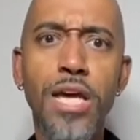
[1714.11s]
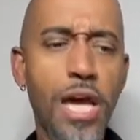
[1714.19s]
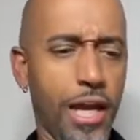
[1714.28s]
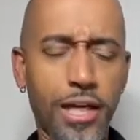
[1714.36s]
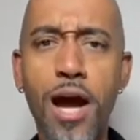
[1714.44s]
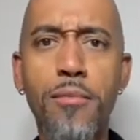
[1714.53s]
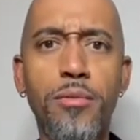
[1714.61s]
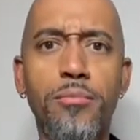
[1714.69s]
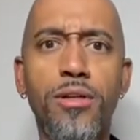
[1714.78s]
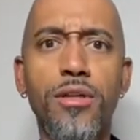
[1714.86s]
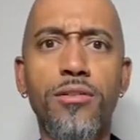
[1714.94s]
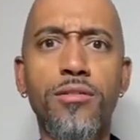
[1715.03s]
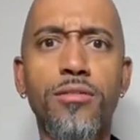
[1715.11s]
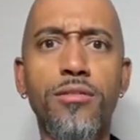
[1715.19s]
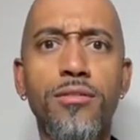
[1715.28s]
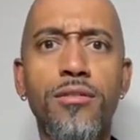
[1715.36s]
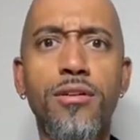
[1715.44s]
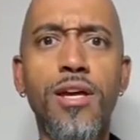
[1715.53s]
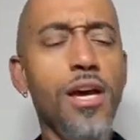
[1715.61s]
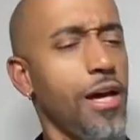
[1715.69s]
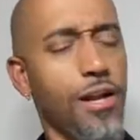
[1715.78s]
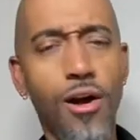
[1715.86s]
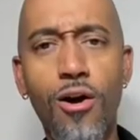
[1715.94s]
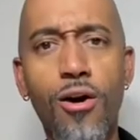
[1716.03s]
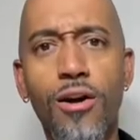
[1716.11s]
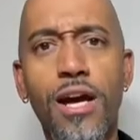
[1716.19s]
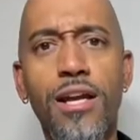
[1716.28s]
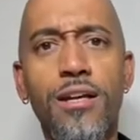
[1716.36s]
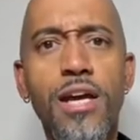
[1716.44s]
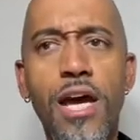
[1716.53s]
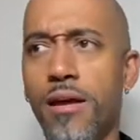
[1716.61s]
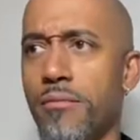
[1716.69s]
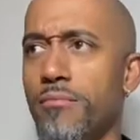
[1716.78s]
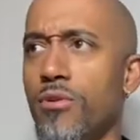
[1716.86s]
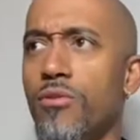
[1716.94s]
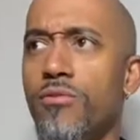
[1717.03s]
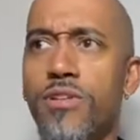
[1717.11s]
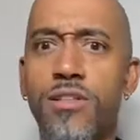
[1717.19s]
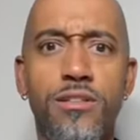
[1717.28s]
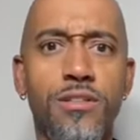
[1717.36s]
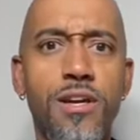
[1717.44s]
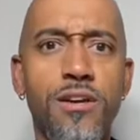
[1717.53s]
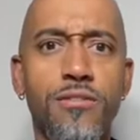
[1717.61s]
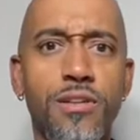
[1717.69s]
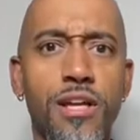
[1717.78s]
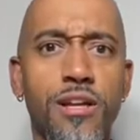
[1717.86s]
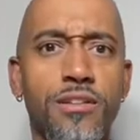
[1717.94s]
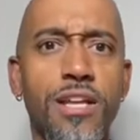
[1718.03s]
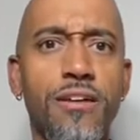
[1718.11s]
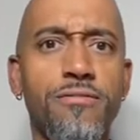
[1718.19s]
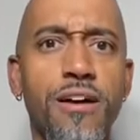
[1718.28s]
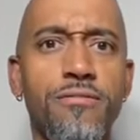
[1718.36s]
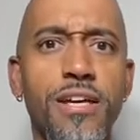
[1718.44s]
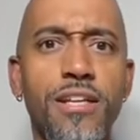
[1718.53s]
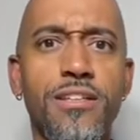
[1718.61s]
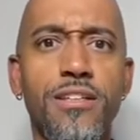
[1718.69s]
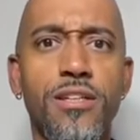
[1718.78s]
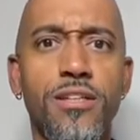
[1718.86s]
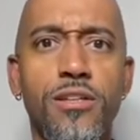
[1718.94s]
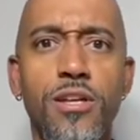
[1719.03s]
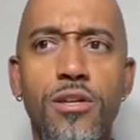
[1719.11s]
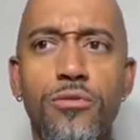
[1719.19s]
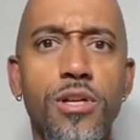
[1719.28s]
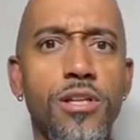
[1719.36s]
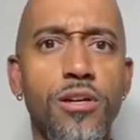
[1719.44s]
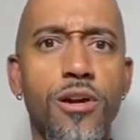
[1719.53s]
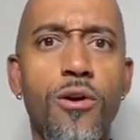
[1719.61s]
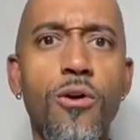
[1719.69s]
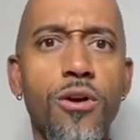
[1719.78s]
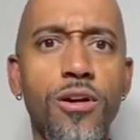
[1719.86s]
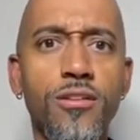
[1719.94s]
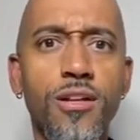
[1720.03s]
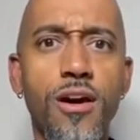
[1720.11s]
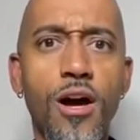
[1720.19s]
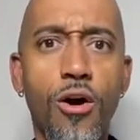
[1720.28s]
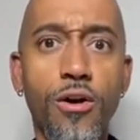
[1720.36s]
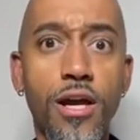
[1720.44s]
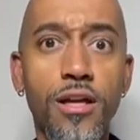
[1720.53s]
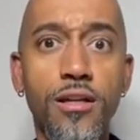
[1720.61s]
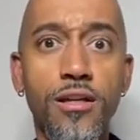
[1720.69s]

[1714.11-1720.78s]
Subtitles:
and comic books and all kind of, and movies that are sci-fi, fantasy, and thriller and horror and stuff. Okay?